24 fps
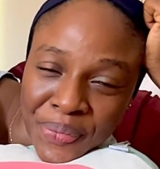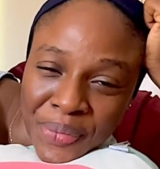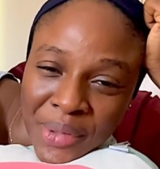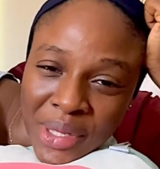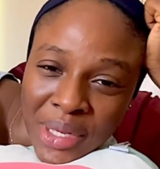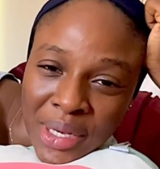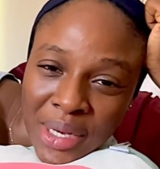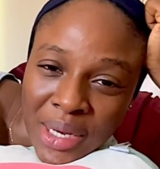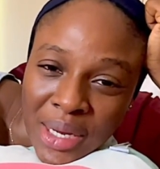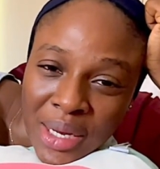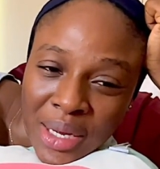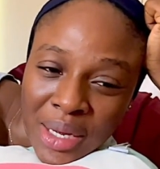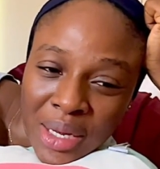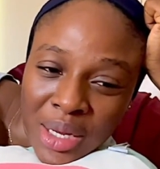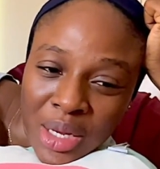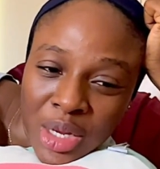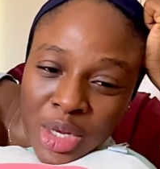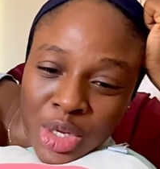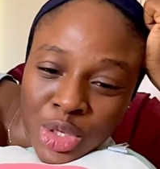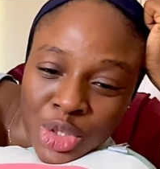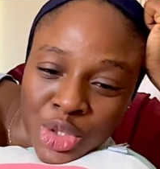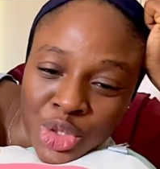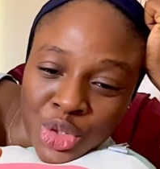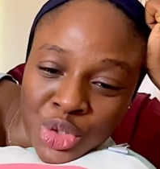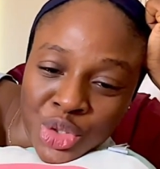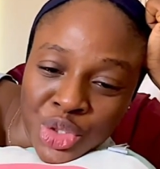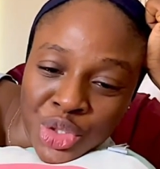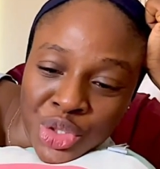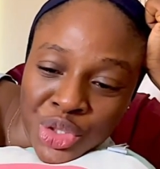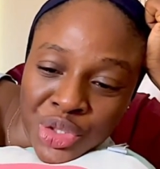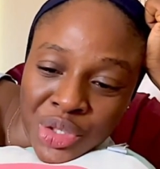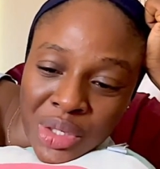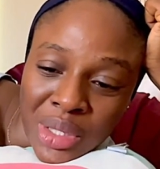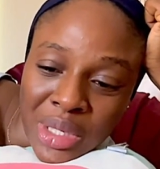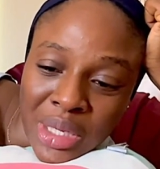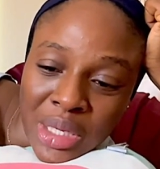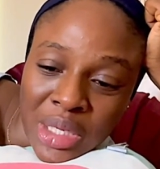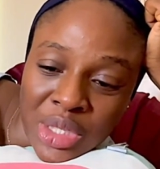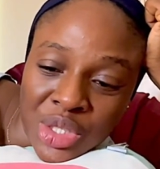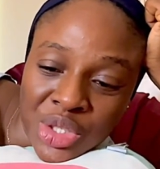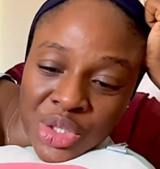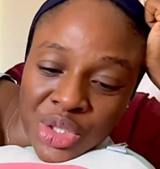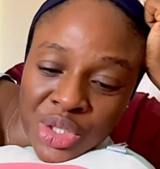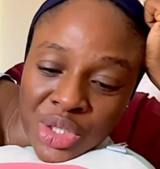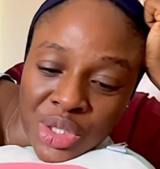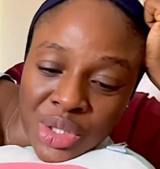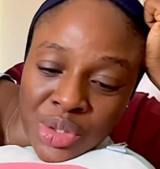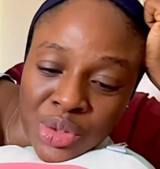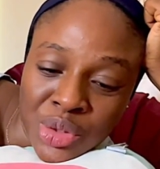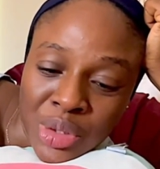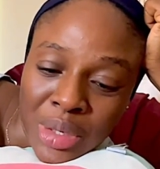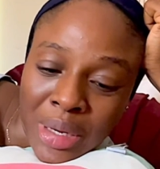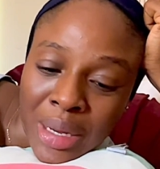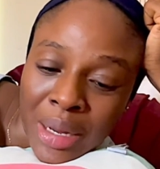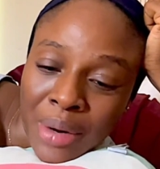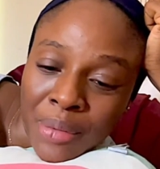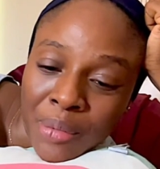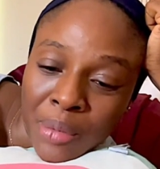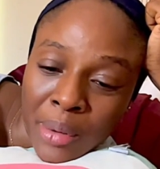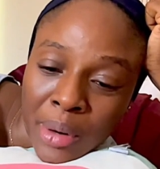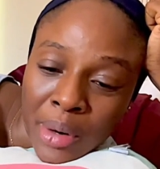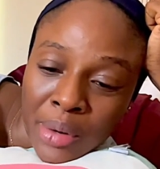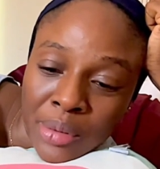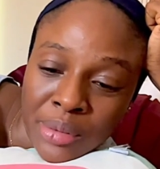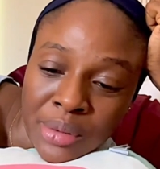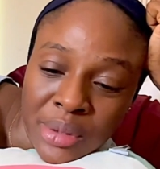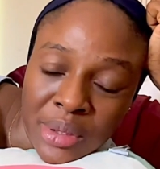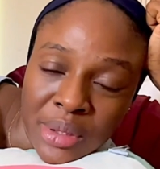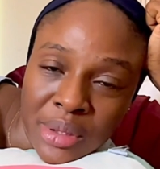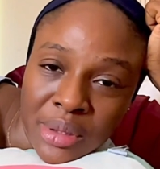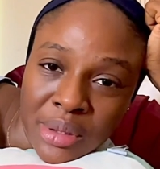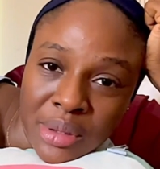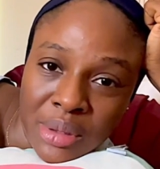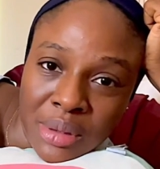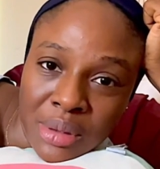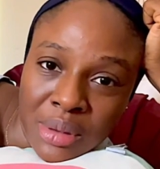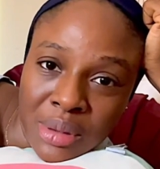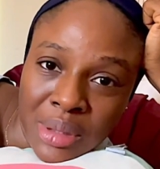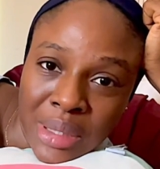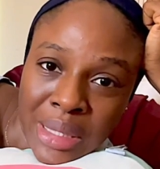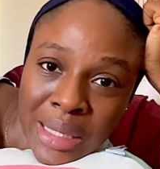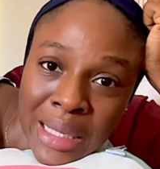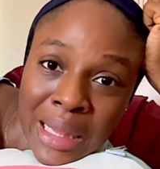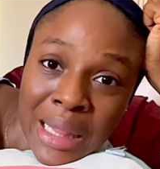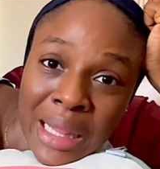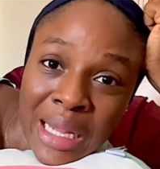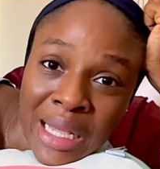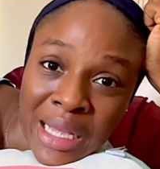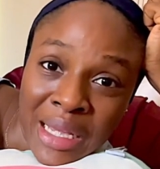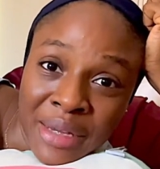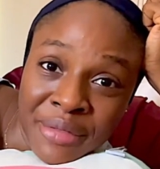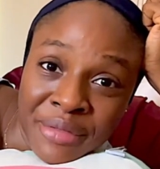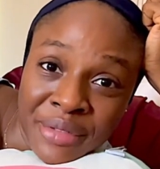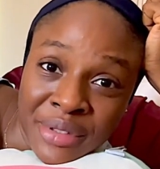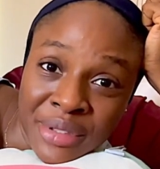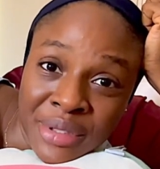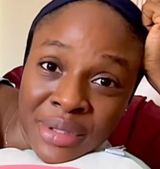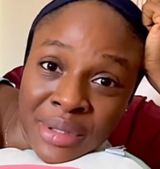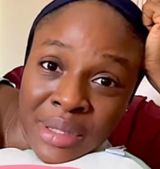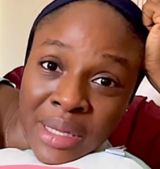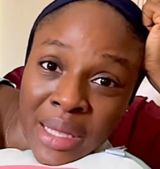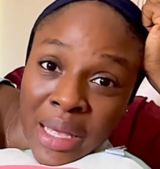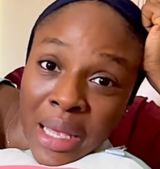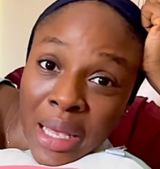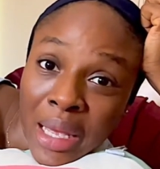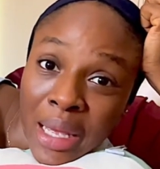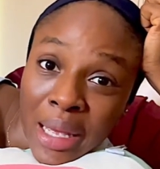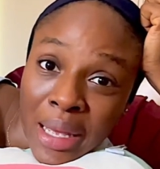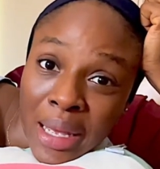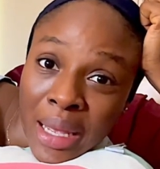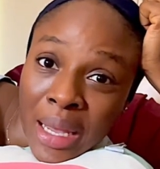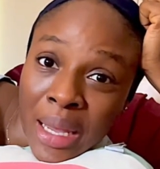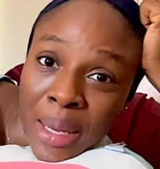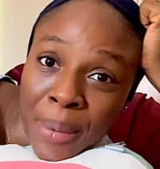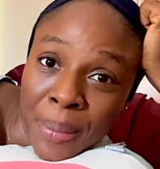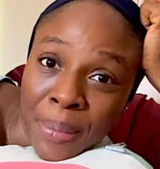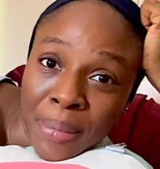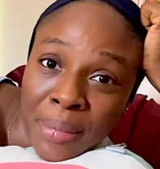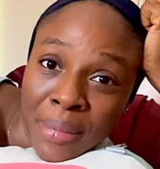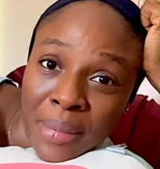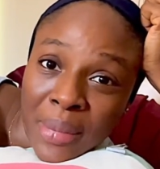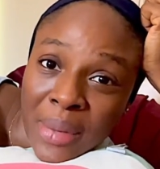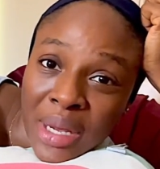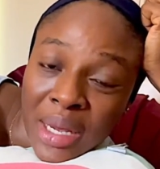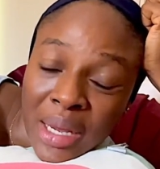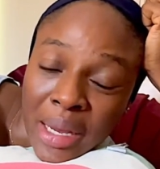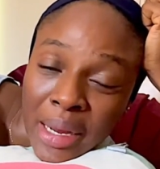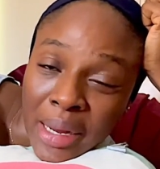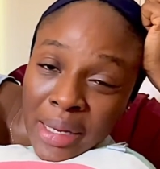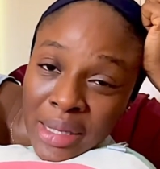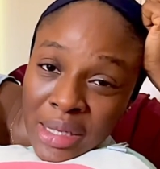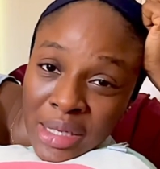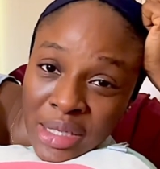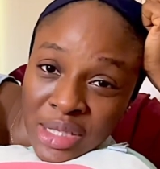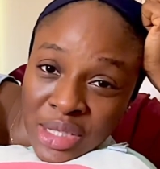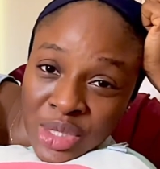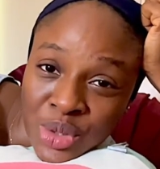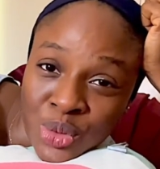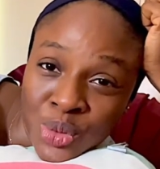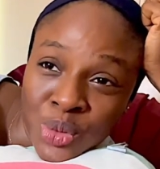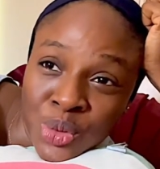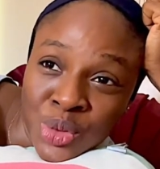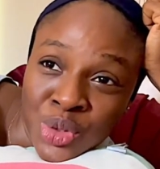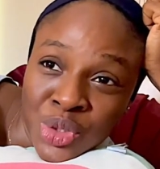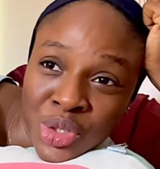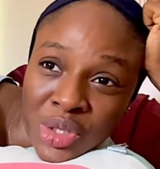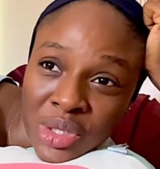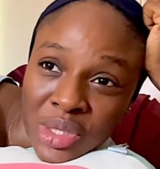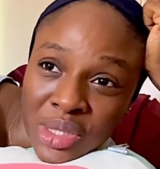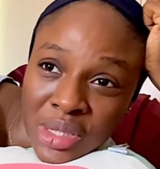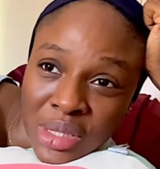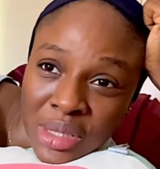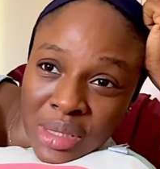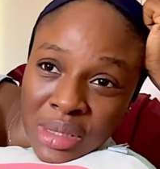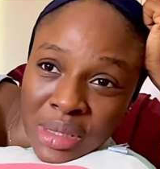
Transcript: Yeah. So, usually it's around 11 a.m. I need to just